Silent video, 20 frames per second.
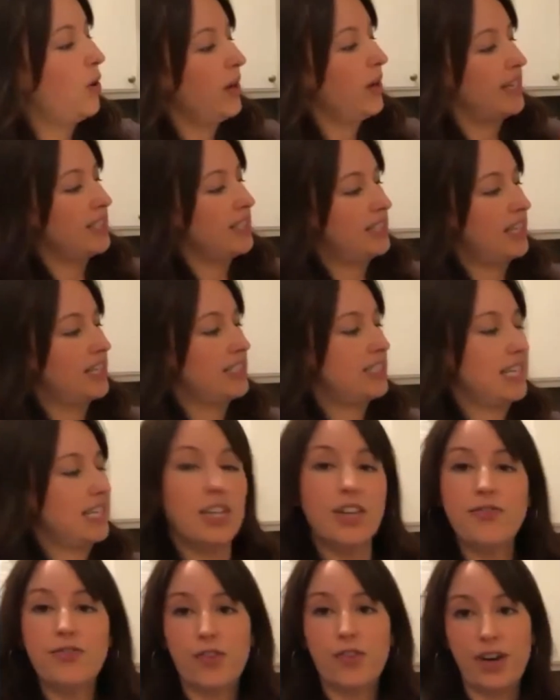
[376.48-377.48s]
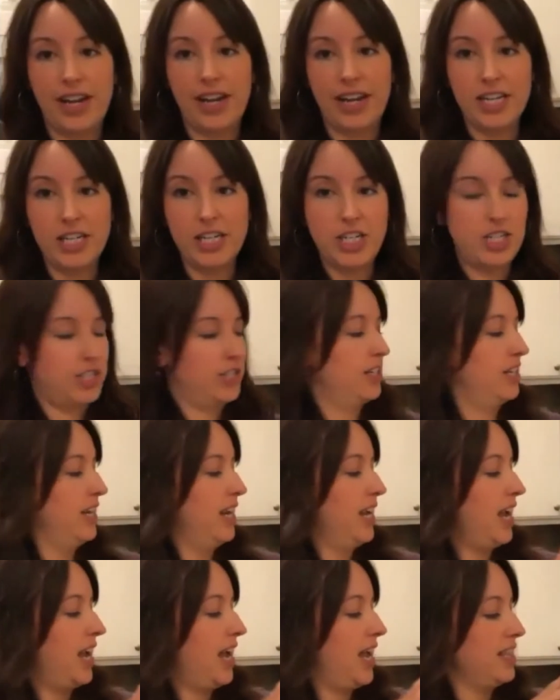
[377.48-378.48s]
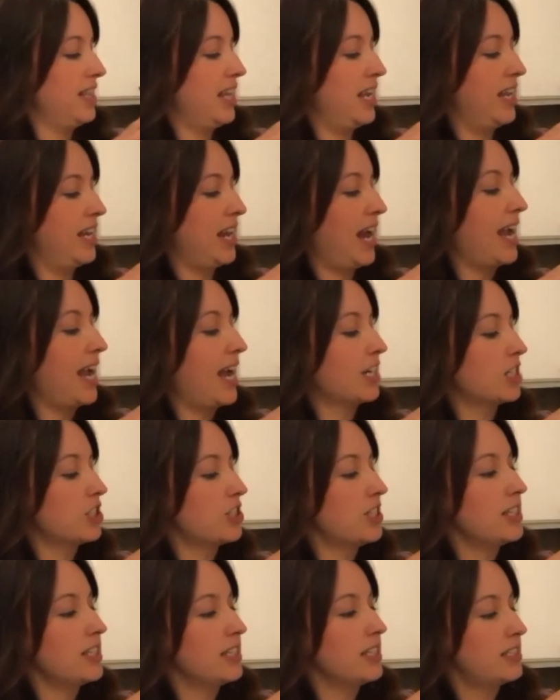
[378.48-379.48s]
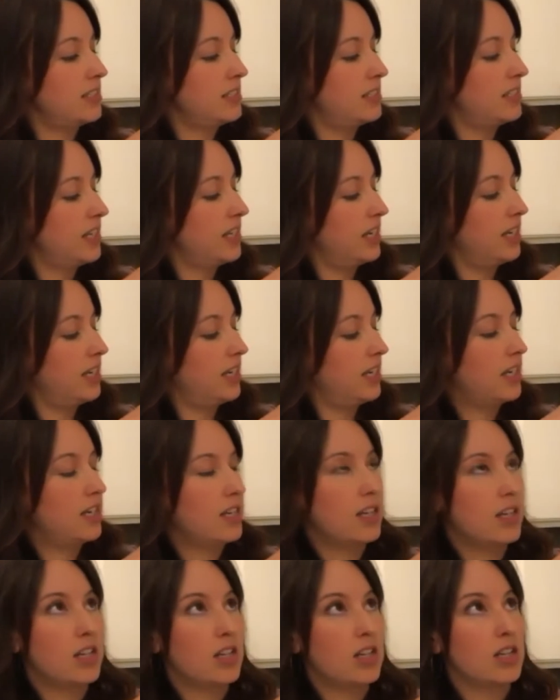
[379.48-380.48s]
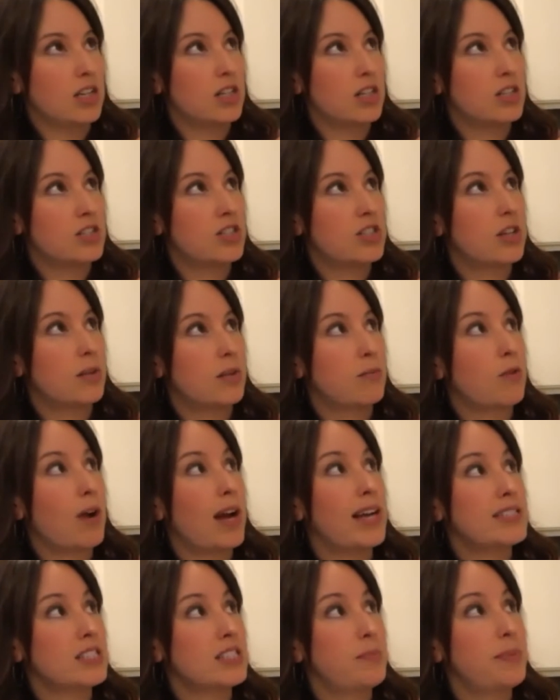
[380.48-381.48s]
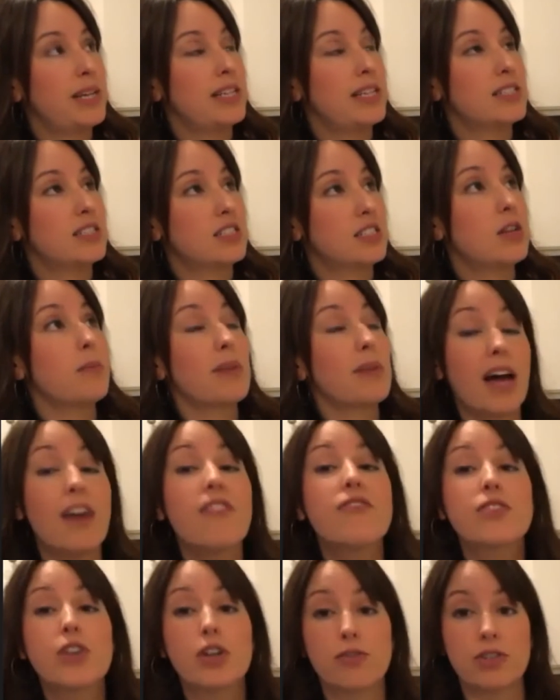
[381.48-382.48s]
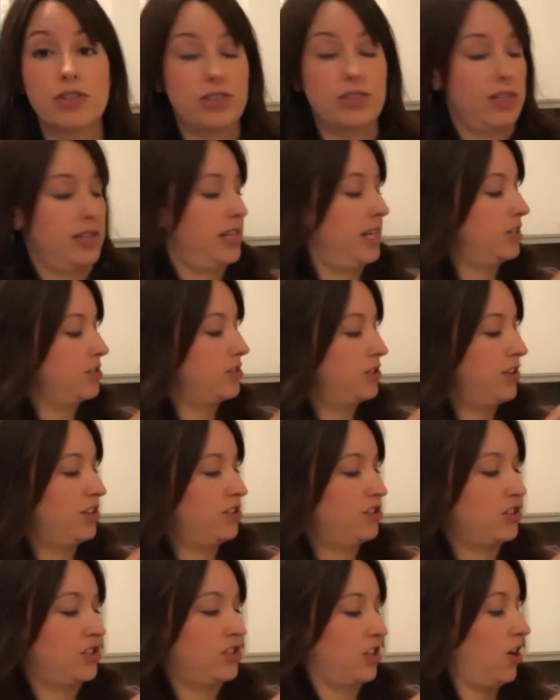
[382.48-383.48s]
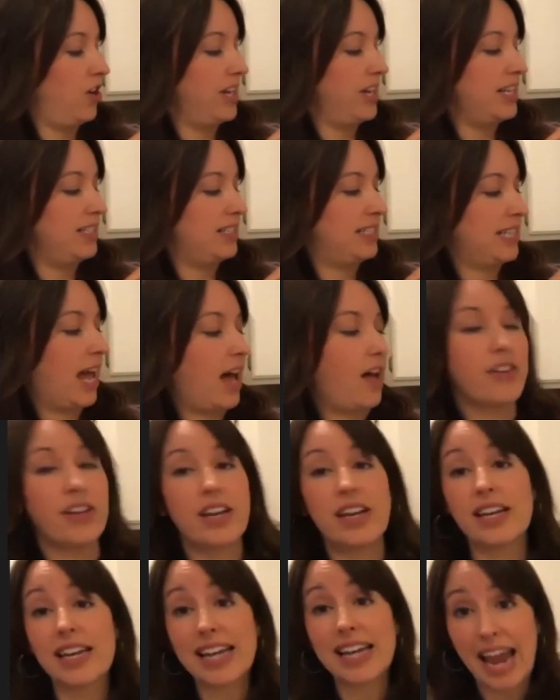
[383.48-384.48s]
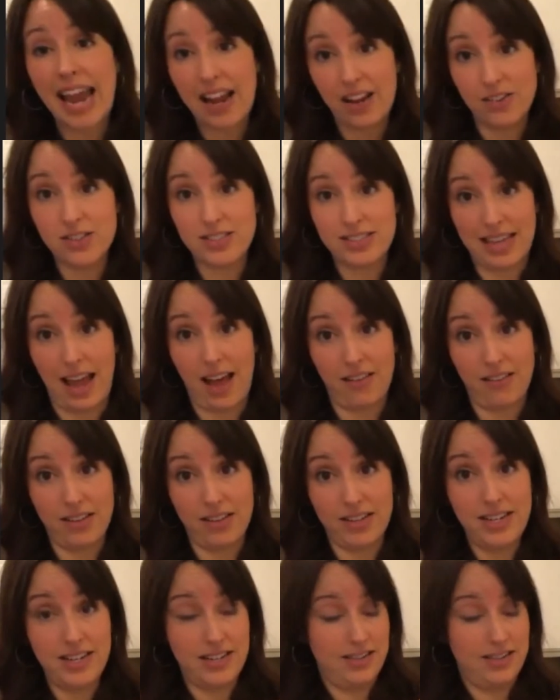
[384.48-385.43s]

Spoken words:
it says in the fridge, and then I actually listed some recipes, some leftovers in there. So there's a sardine salad and the kale salad.